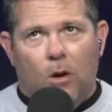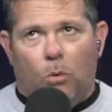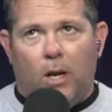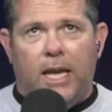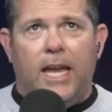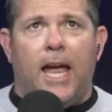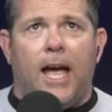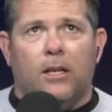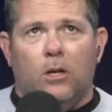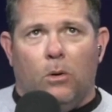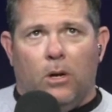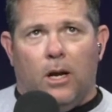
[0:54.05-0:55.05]
what he had
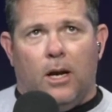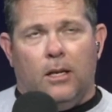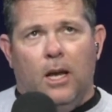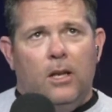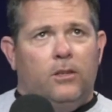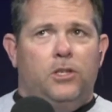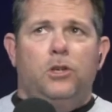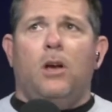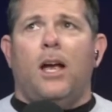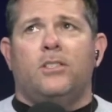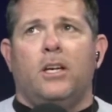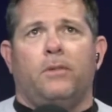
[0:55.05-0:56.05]
going on, did you
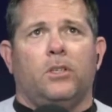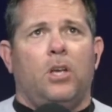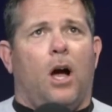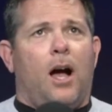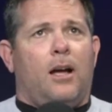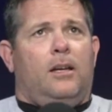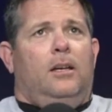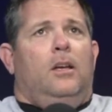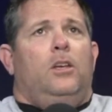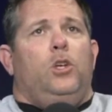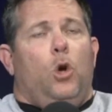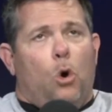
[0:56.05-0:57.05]
guys ever talk
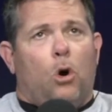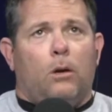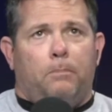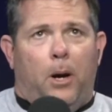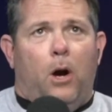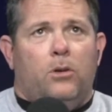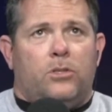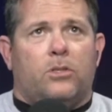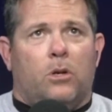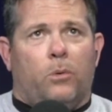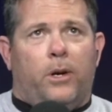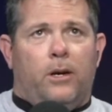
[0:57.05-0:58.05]
your post
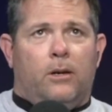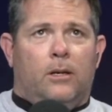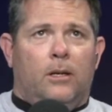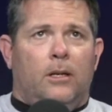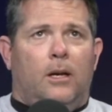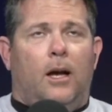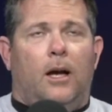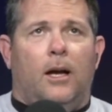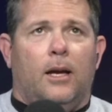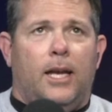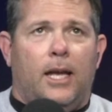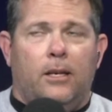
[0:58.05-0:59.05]
career
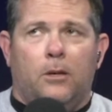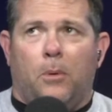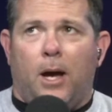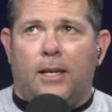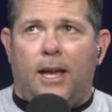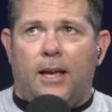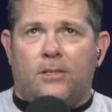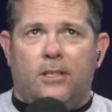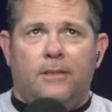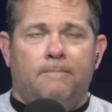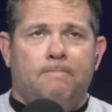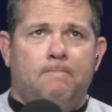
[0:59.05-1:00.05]
getting into broadcasting?